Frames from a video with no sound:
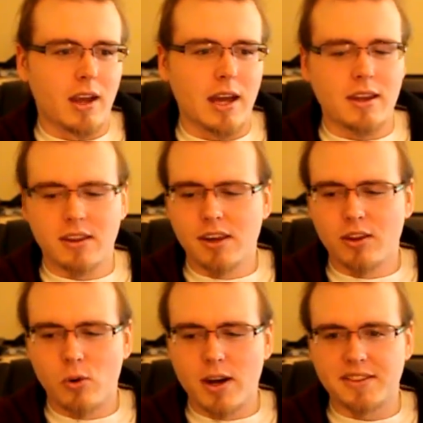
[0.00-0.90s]
And then the
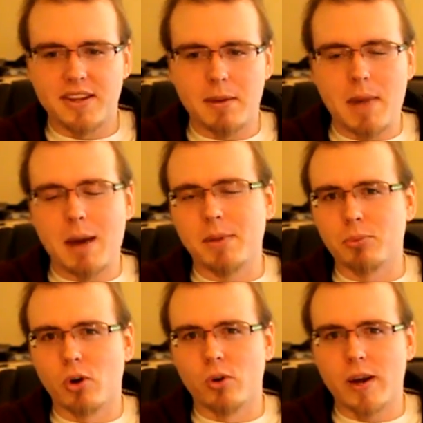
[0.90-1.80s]
other one is a mapping
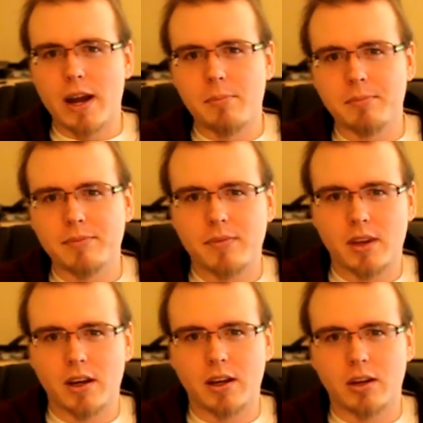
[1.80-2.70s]
program
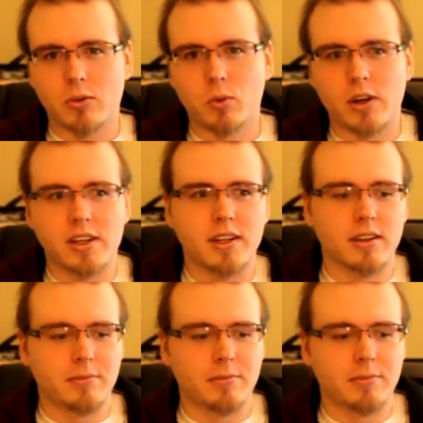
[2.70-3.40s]
where you